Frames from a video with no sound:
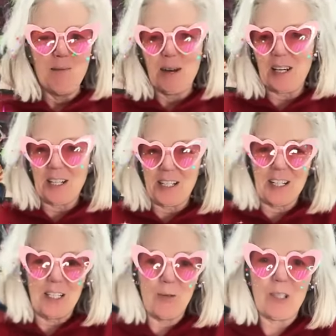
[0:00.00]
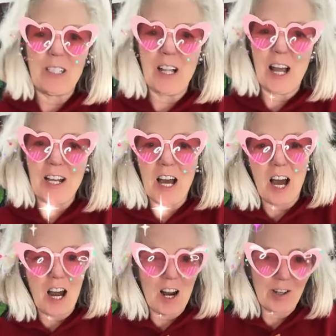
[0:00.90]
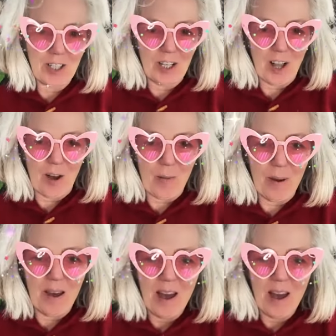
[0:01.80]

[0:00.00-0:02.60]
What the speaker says: my continuous line heart club.